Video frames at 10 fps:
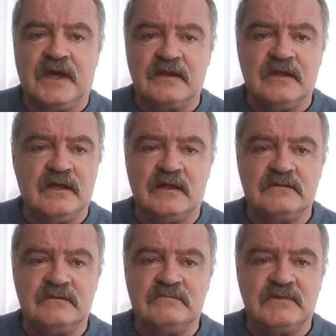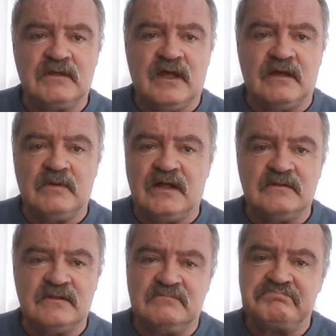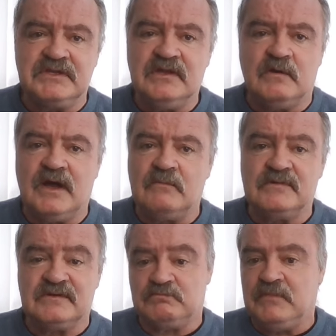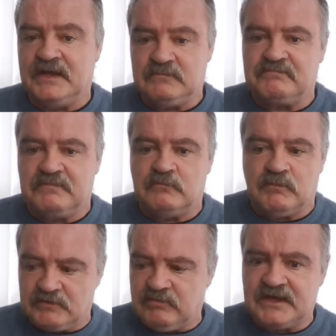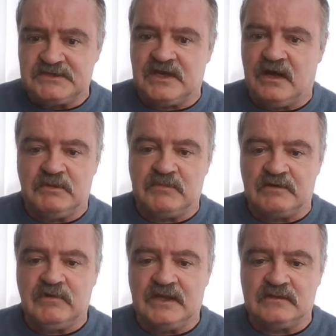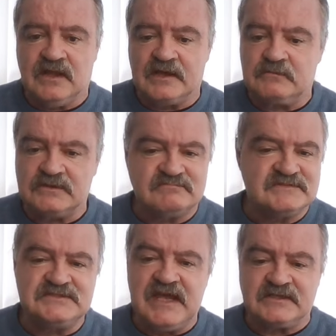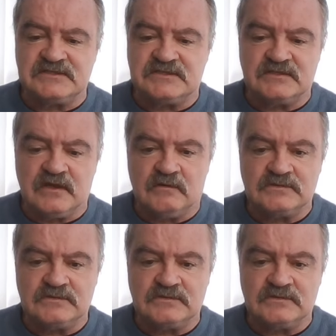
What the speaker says: that I'll, you know, my right arm and my right leg were dead as a